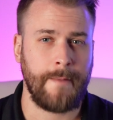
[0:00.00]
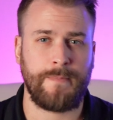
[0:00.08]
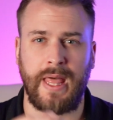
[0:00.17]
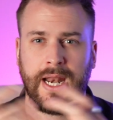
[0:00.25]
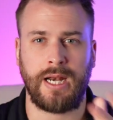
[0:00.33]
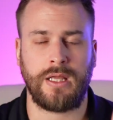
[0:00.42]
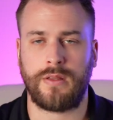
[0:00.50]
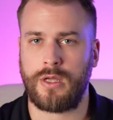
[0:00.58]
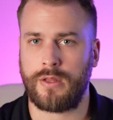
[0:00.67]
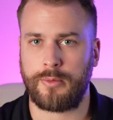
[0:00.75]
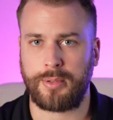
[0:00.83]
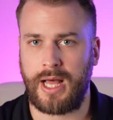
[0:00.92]
and any of the
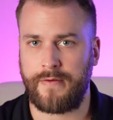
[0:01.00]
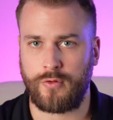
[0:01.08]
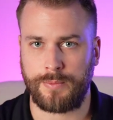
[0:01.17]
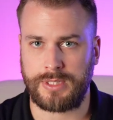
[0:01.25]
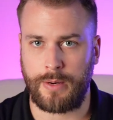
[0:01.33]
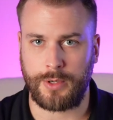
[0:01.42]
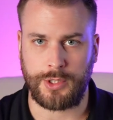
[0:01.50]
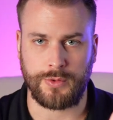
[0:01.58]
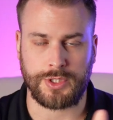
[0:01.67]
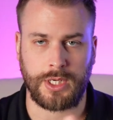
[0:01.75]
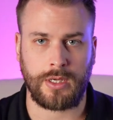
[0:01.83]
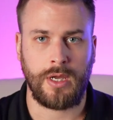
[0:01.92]
other platforms that we're
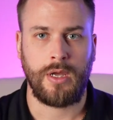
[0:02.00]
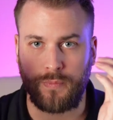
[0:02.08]
using.